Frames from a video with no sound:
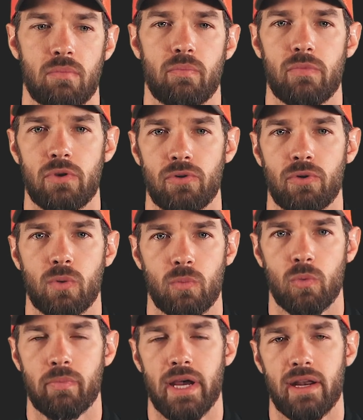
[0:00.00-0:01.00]
your
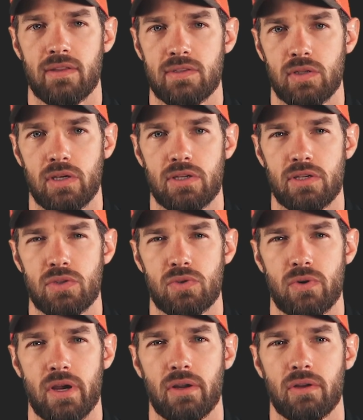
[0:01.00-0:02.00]
normal bad insulation
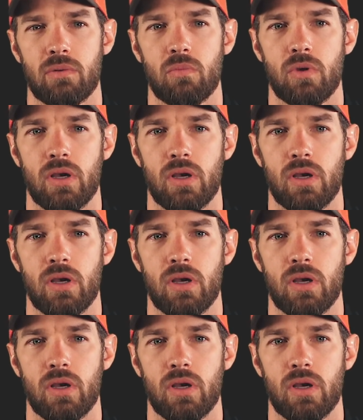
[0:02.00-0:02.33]
surrounded